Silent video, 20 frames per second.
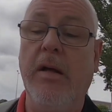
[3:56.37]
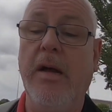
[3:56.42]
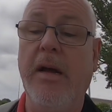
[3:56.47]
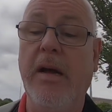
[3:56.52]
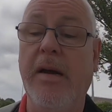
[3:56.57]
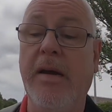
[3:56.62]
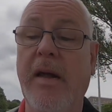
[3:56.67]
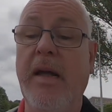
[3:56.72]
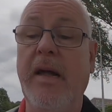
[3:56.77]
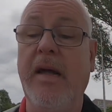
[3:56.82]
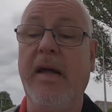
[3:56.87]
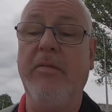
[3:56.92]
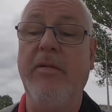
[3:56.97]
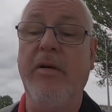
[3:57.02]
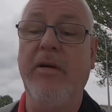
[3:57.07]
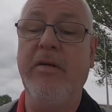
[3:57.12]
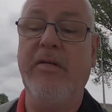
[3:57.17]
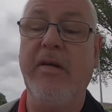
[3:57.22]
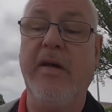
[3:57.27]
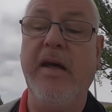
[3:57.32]
near it
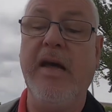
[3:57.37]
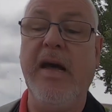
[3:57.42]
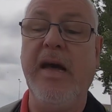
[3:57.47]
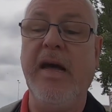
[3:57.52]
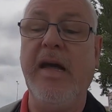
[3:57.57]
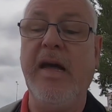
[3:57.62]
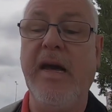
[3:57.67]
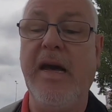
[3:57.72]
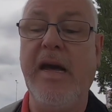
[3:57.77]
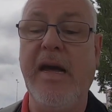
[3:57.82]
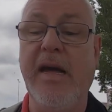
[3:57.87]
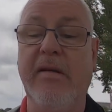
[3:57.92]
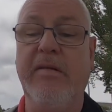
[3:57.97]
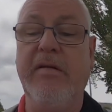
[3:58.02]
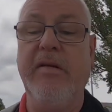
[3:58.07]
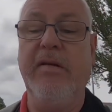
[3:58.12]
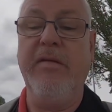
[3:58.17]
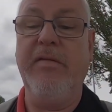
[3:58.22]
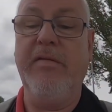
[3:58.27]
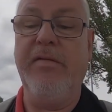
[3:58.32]
was
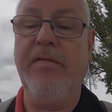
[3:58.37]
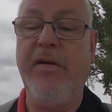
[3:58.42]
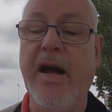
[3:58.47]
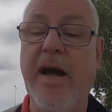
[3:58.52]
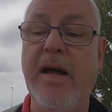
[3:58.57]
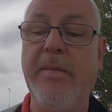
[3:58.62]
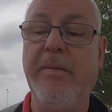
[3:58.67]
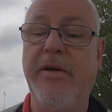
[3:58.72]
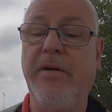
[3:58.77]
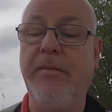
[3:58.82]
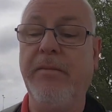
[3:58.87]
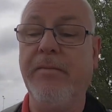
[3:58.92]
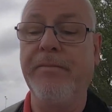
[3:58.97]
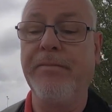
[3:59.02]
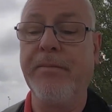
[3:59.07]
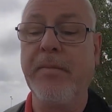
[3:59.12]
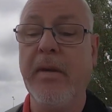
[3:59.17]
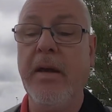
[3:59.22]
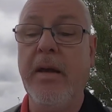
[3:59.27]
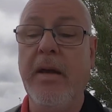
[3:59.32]
A.H. Fryman.
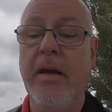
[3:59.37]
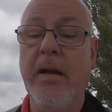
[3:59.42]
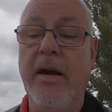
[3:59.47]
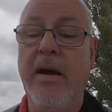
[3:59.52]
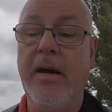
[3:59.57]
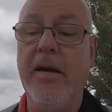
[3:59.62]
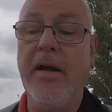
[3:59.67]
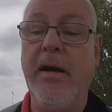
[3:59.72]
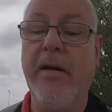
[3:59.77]
And it